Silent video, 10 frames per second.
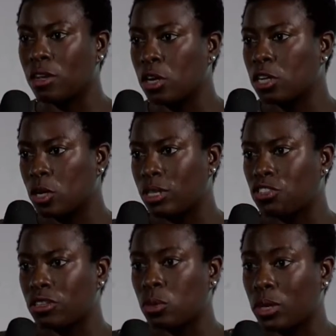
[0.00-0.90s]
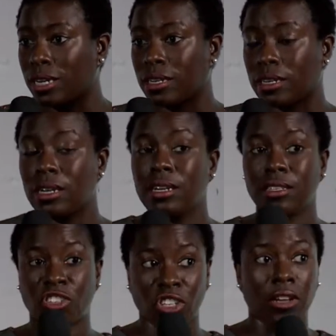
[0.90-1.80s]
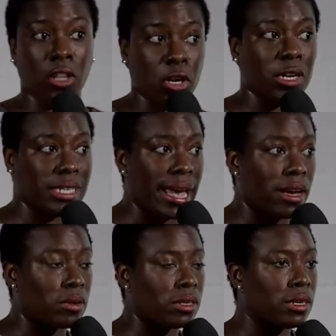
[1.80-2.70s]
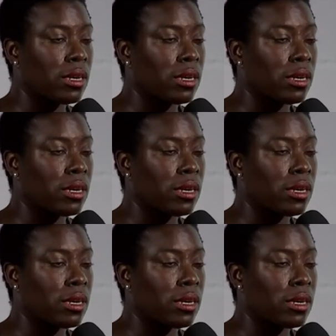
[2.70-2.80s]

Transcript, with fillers: the HERC Coalition, they're working to, to shut the HERC down.